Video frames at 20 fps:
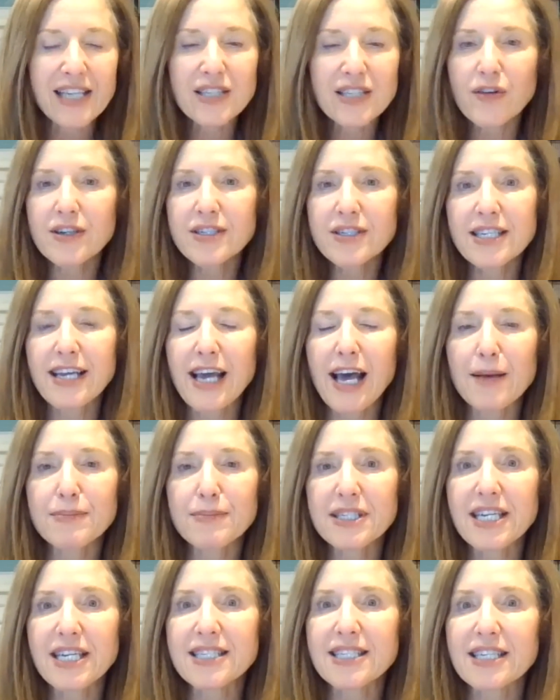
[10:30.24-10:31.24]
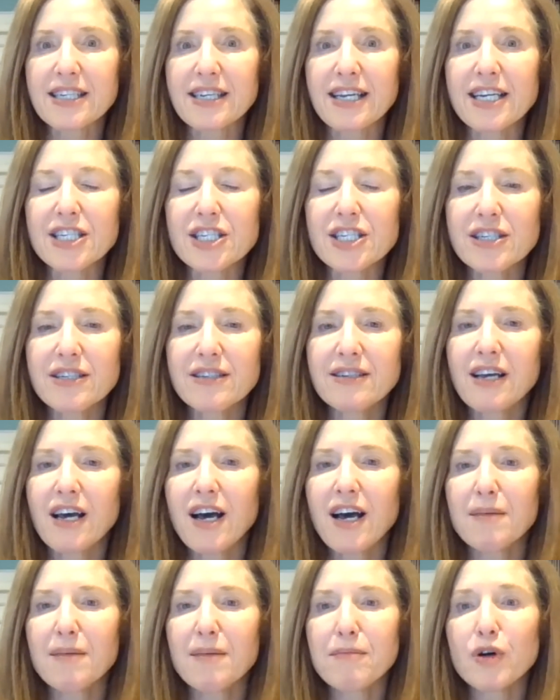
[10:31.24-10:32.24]
As far as the CAPS designation,
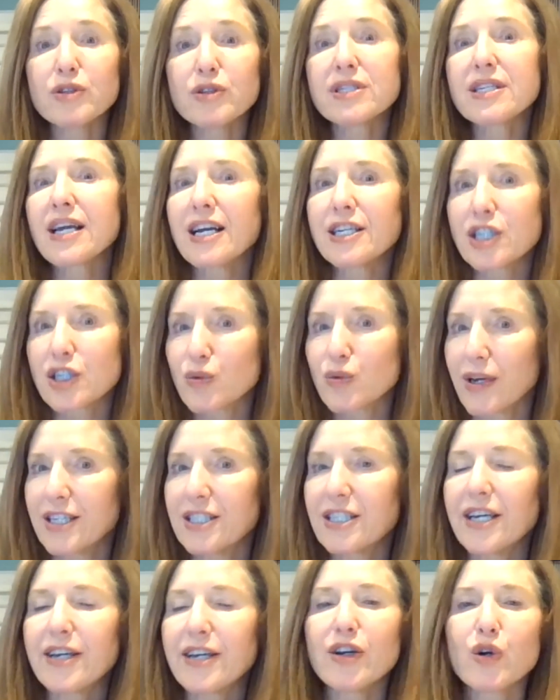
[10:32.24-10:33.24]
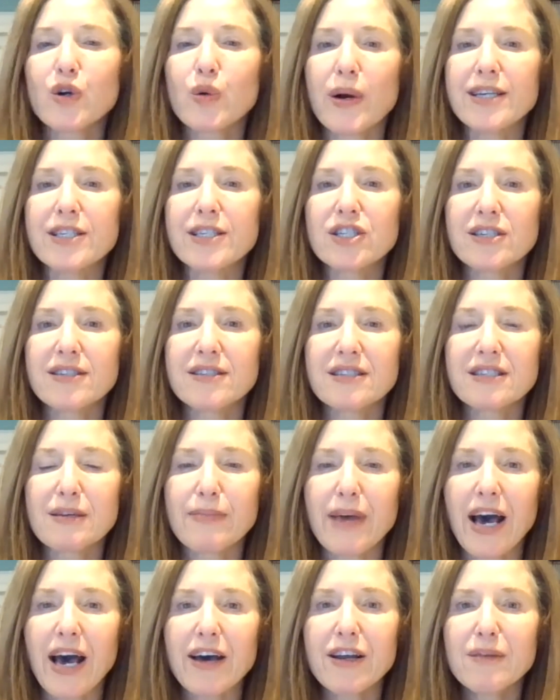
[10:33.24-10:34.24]
mostly I just want to take your questions
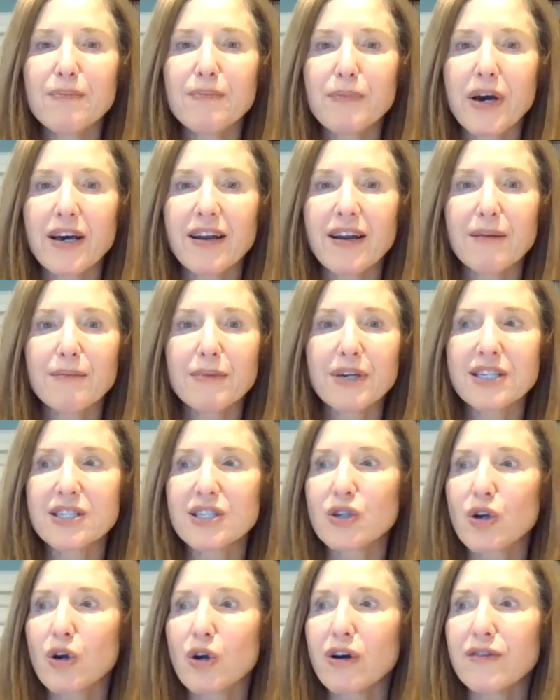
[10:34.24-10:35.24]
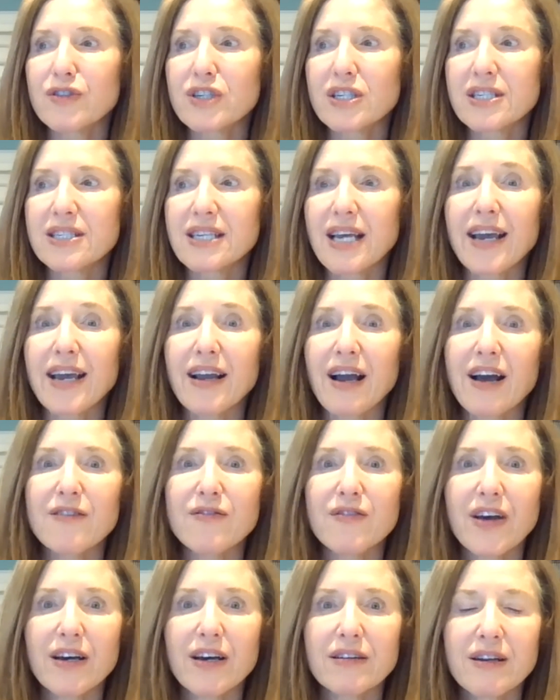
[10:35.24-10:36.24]
about it, but I'm going to start off just saying I
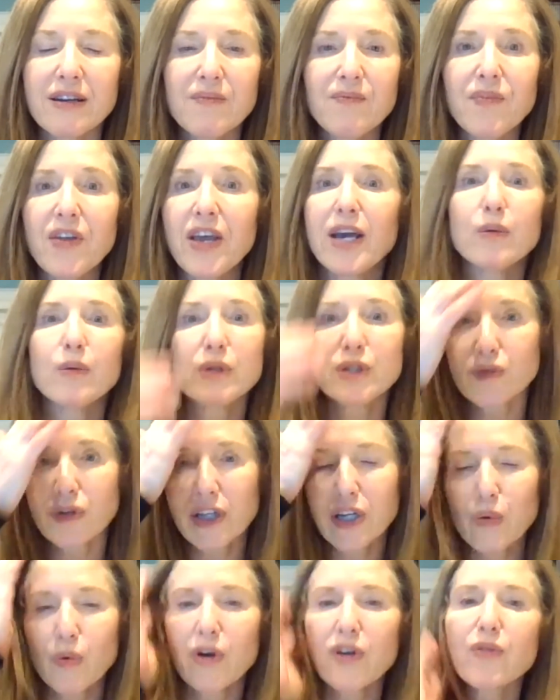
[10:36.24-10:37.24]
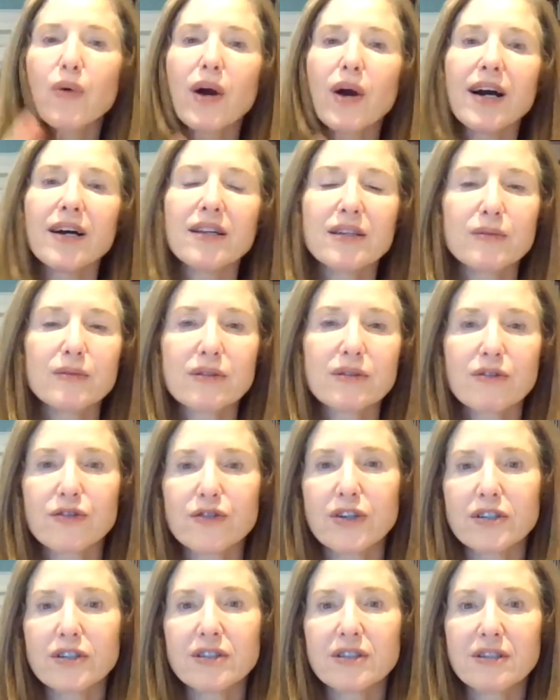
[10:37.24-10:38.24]
found it was really worthwhile. It was
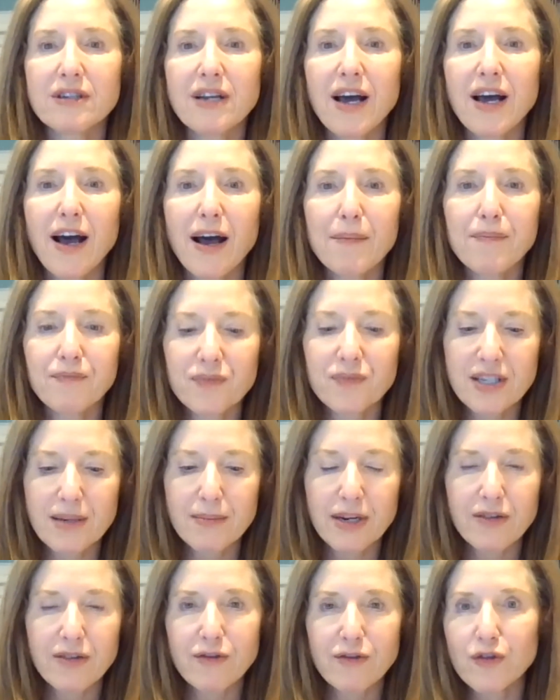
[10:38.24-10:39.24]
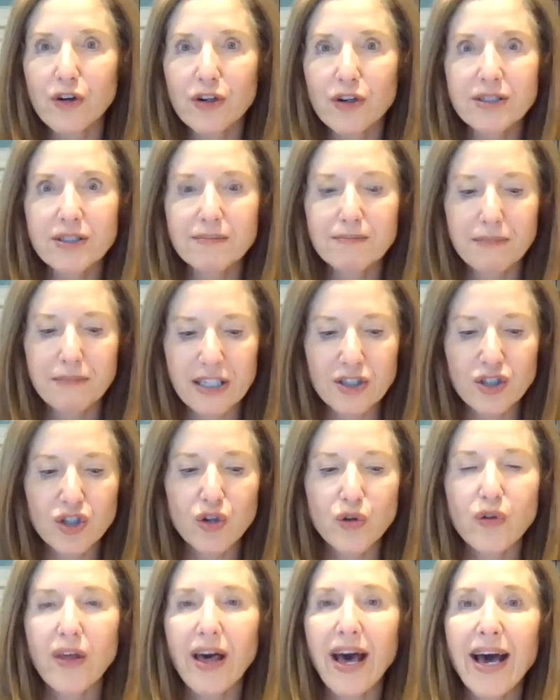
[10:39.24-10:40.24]
referred, somebody referred me
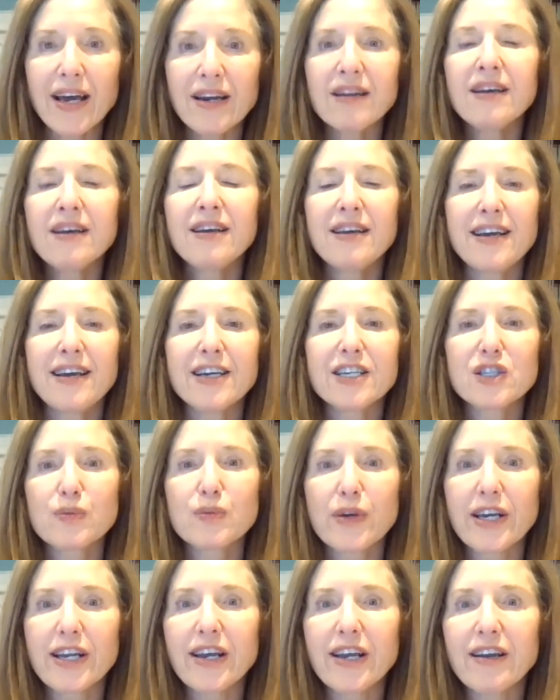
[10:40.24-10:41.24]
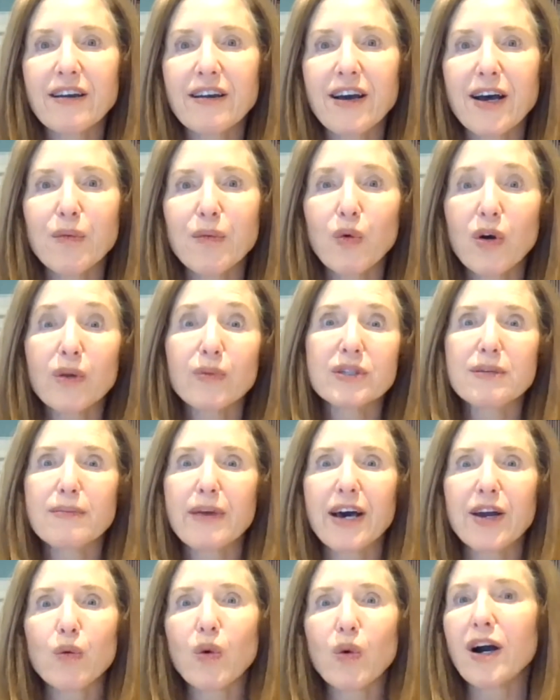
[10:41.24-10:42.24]
to that, explaining what it was
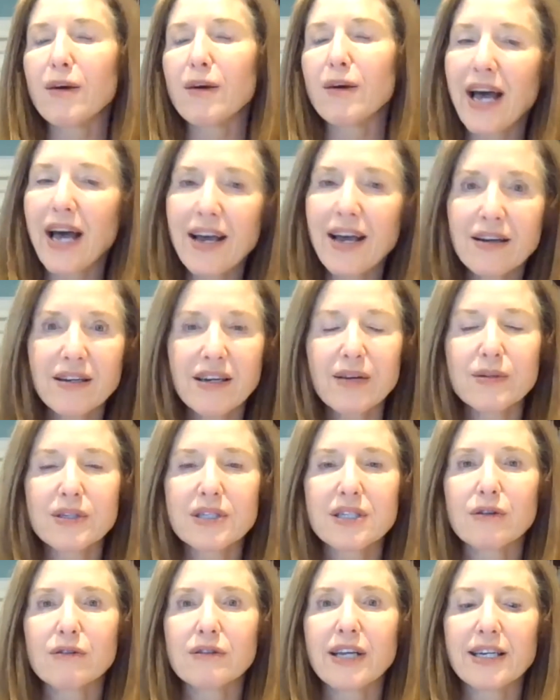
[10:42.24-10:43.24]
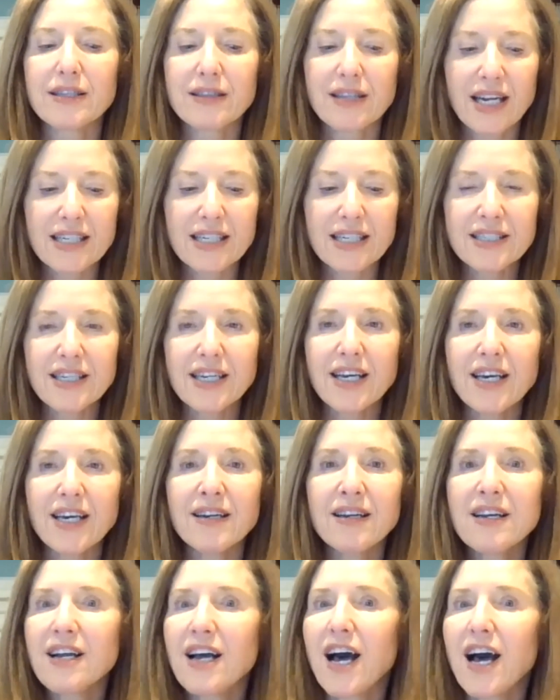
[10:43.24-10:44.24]
about a while back, and I was so glad that I did
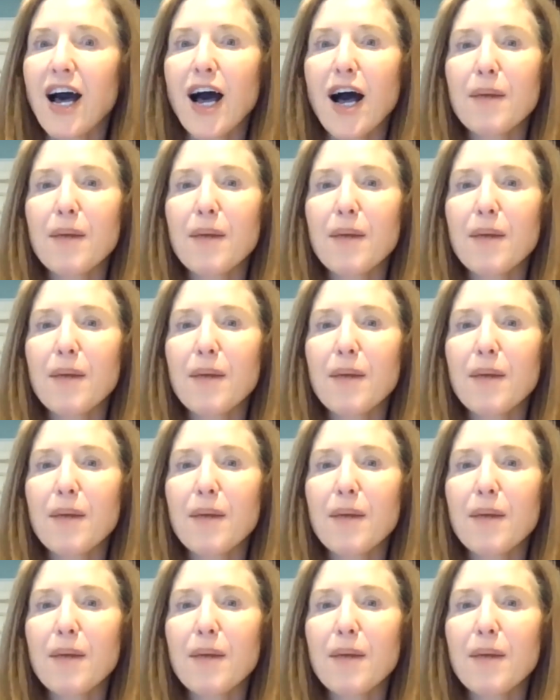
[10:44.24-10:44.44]
it.